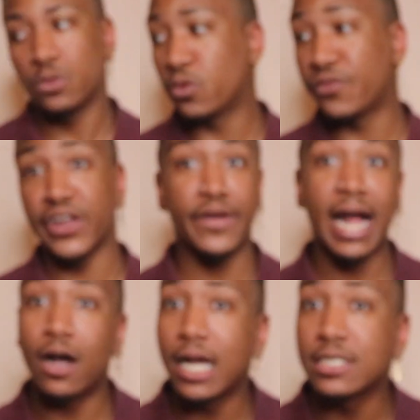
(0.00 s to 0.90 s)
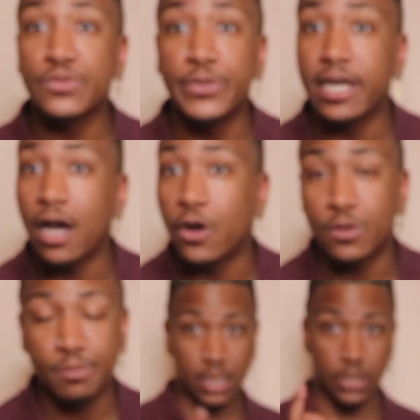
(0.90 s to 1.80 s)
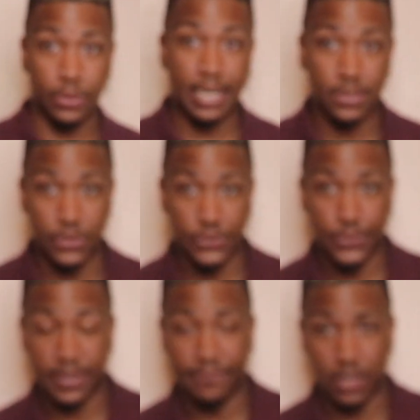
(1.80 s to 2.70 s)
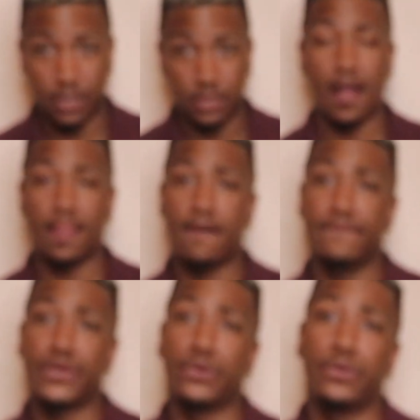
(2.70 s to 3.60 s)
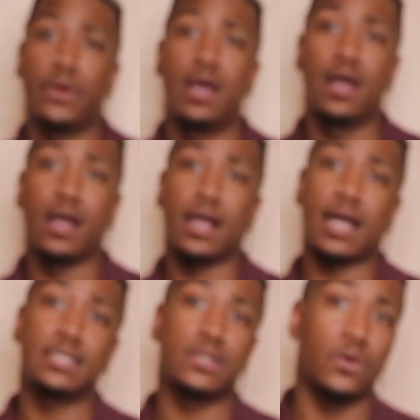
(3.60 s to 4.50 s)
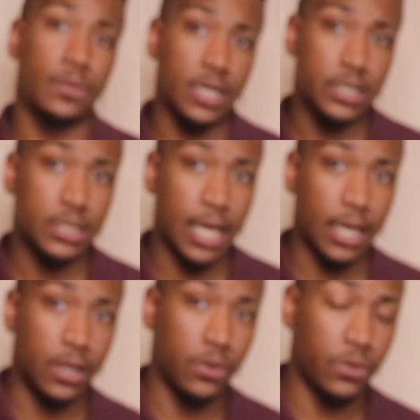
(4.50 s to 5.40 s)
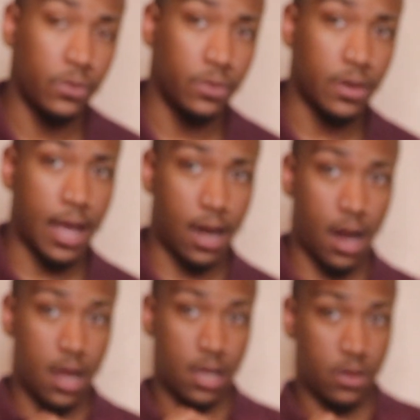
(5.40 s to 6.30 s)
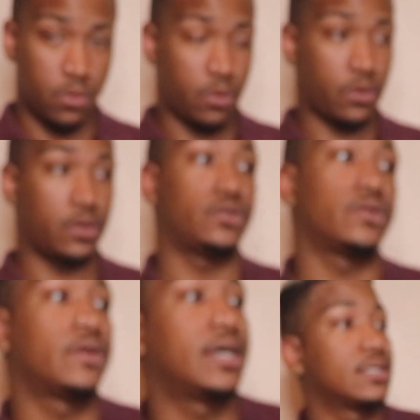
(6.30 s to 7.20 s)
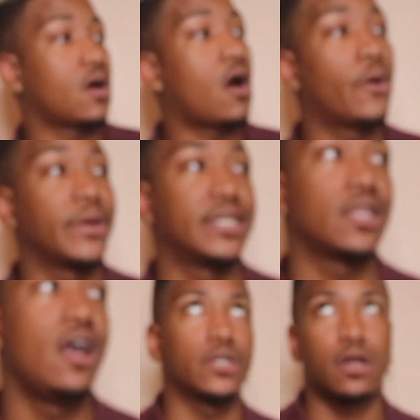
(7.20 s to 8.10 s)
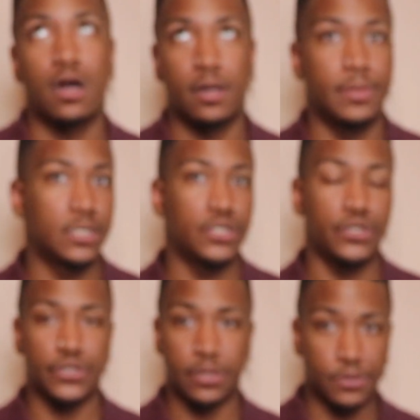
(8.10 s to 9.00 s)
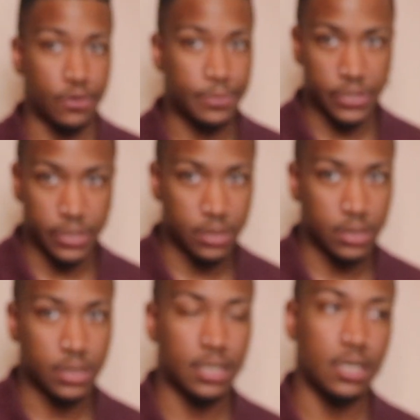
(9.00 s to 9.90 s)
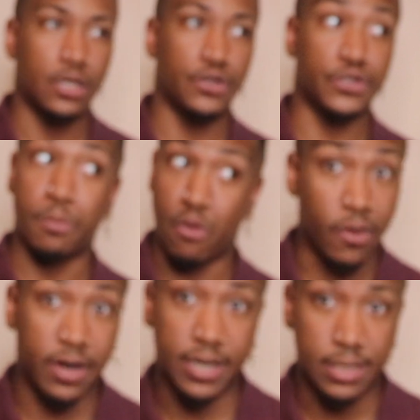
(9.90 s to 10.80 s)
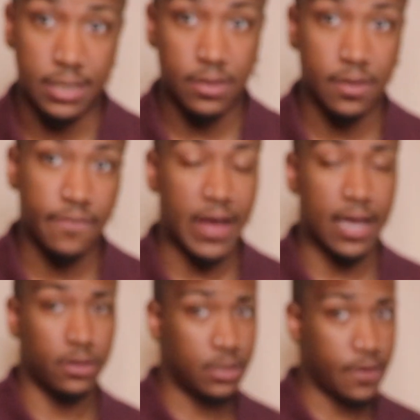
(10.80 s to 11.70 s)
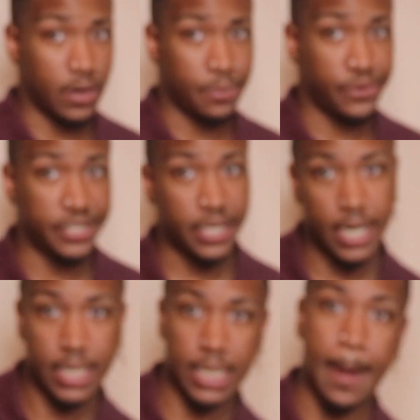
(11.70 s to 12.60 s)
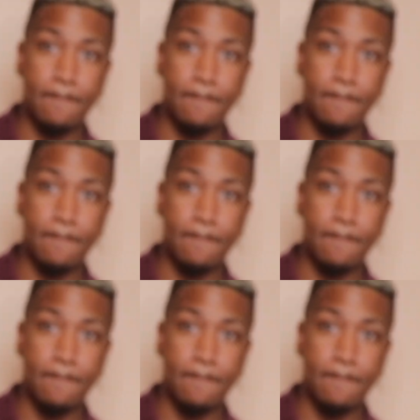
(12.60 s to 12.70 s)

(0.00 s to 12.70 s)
We'll figure it out as we go. See you guys on the 21st. I love you guys so much. Thank you. And you know the drill as always. Your comments, your subscriptions, your support is valued, loved, and appreciated.